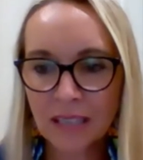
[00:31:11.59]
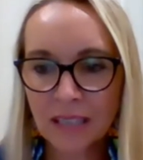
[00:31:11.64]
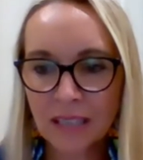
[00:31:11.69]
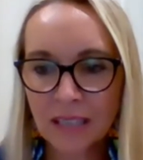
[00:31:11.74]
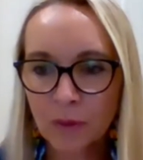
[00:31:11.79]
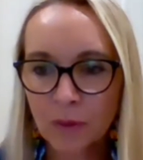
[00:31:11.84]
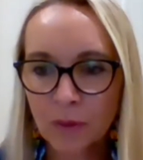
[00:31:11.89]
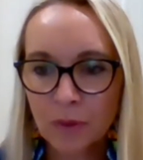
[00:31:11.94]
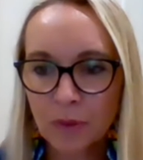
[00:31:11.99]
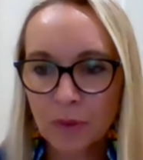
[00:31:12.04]
I
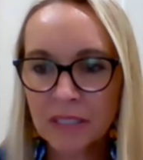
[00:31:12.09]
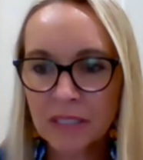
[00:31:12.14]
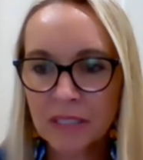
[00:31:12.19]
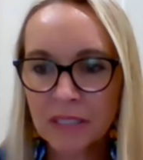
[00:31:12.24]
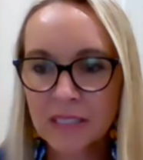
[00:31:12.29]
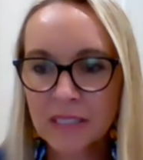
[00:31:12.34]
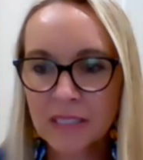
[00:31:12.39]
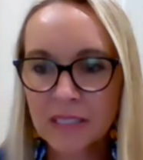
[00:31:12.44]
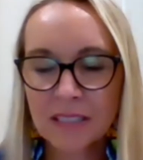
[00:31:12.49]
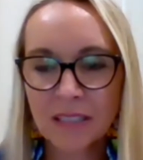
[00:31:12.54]
think what we're
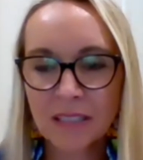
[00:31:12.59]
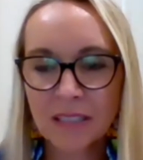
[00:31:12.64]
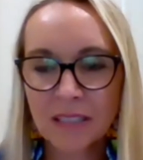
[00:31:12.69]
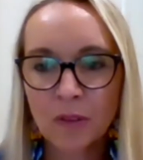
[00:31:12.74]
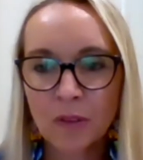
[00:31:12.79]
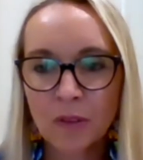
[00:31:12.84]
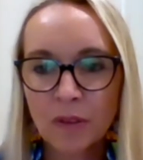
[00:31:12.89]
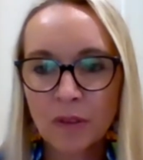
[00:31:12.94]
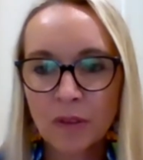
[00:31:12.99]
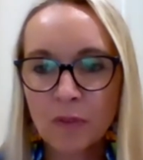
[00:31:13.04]
going to see is,
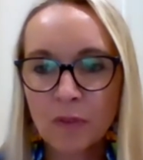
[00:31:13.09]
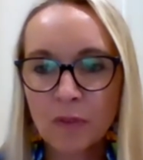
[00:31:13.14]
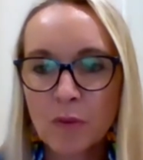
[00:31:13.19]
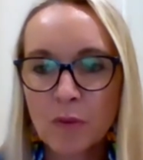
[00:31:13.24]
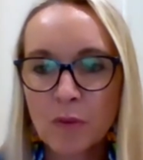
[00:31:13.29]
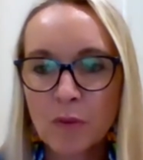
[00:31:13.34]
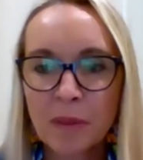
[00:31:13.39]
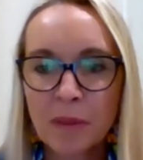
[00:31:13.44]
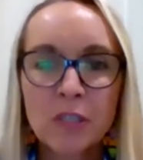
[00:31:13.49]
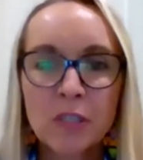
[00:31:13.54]
if you
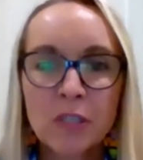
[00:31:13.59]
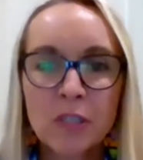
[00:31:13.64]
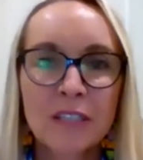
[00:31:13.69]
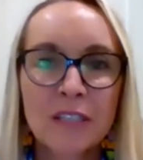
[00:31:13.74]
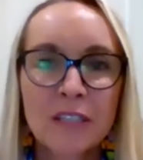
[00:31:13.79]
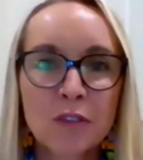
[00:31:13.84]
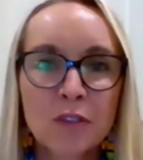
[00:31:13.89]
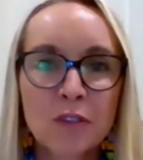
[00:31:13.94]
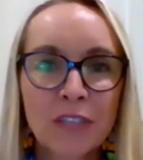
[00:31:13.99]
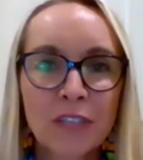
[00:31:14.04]
remember to
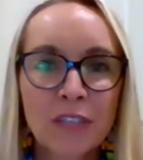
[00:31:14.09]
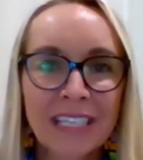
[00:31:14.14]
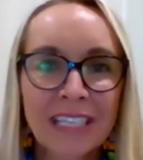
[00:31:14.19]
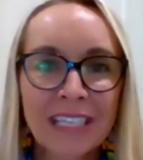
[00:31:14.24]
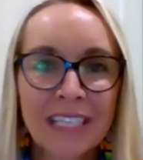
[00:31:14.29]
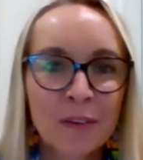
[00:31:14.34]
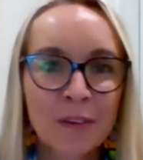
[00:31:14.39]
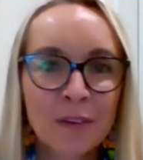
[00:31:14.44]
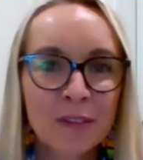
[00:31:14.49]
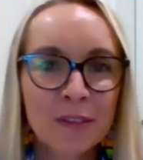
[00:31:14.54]
history,
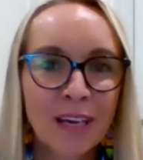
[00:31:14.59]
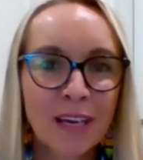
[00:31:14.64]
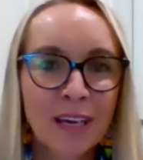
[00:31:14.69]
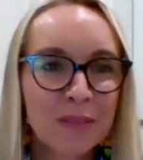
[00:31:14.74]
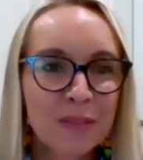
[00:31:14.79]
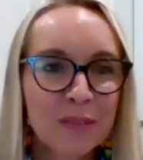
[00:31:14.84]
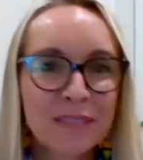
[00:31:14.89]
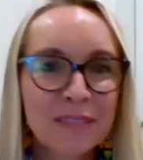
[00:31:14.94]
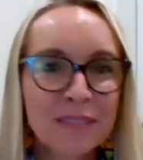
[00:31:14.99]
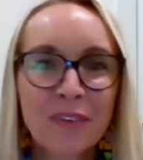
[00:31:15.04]

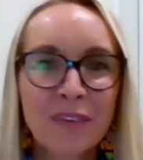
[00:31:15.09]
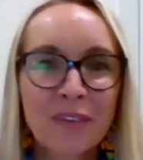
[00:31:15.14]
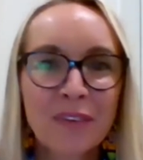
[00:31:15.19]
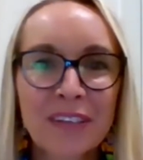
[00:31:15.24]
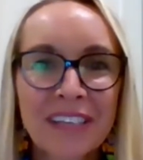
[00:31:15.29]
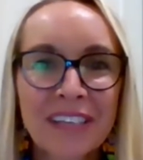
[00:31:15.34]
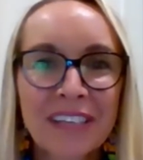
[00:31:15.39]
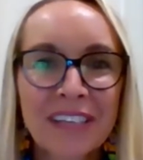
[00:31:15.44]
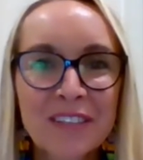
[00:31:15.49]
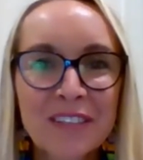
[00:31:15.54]
I wasn't
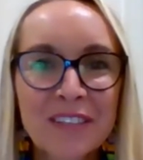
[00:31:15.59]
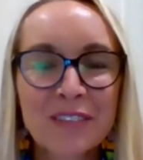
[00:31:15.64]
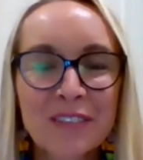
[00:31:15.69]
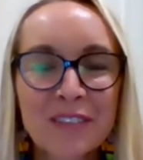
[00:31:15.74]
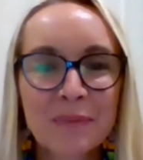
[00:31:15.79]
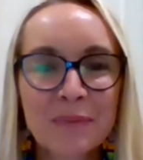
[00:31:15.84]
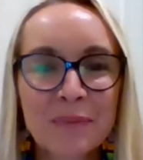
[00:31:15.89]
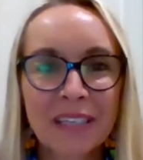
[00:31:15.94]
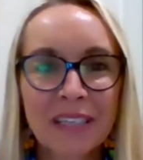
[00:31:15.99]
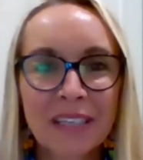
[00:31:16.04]
very good at
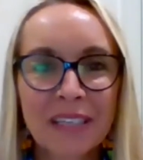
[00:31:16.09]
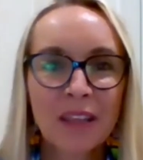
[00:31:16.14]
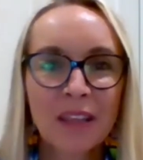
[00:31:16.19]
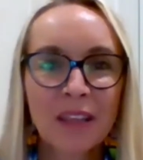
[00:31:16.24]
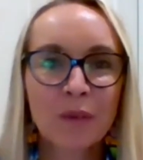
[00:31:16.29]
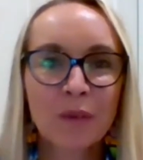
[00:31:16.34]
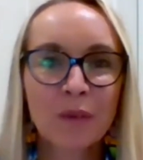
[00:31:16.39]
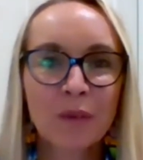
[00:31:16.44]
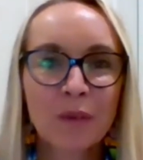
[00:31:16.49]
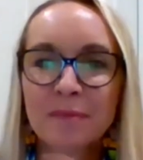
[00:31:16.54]
history, but
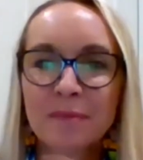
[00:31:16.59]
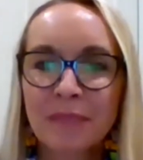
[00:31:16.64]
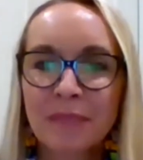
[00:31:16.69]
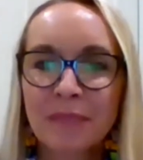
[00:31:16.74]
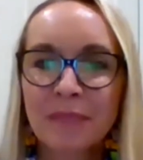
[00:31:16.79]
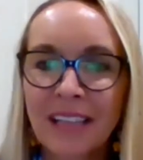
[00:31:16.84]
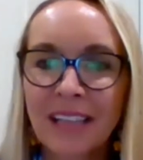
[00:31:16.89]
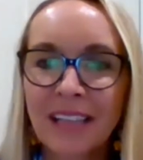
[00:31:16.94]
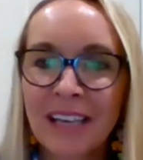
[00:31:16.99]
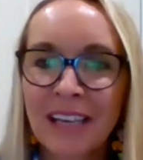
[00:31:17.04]
there was the
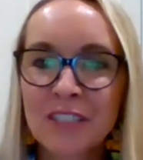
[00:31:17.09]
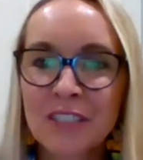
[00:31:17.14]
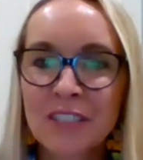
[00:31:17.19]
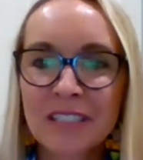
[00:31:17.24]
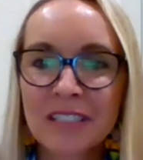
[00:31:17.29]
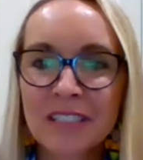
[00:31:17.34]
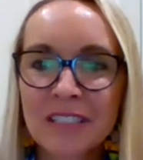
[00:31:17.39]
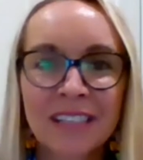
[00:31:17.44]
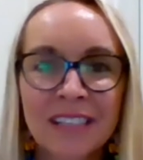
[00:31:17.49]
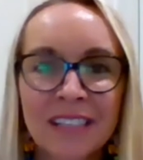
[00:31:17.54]
Middle
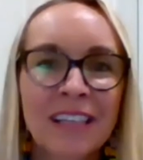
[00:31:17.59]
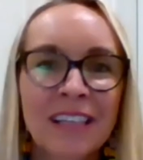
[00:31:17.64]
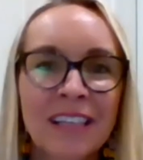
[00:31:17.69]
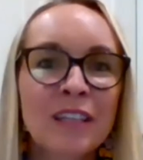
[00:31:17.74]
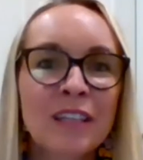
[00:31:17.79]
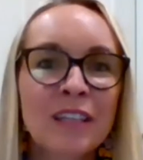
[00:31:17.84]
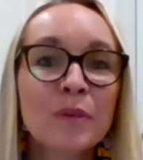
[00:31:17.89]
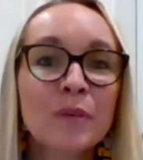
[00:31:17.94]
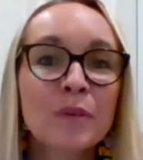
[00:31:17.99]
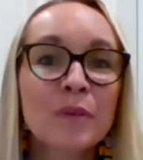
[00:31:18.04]
Ages and
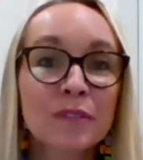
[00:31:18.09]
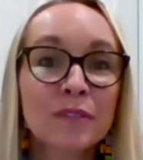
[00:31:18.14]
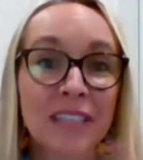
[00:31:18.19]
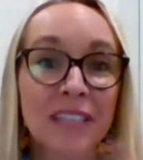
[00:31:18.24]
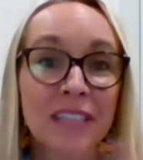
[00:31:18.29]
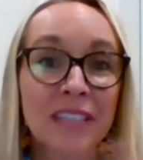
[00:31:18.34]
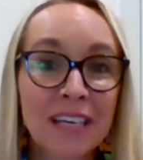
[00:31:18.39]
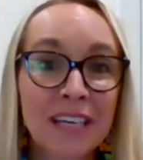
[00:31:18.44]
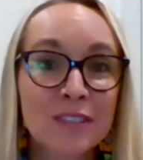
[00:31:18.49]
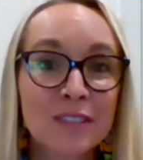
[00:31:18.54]
then there was the
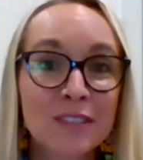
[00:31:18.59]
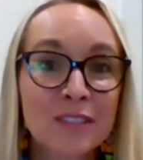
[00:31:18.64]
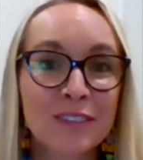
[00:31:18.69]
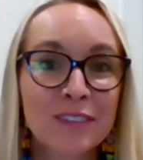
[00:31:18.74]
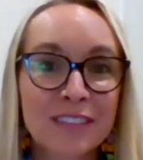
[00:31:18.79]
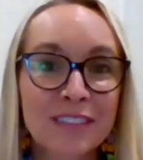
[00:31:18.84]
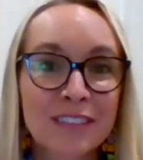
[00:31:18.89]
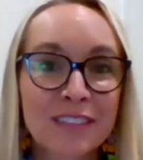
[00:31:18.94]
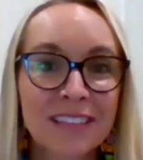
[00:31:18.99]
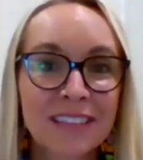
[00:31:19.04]

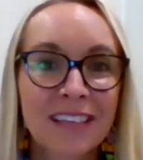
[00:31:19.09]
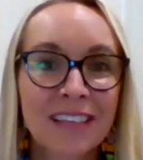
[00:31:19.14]
Renaissance.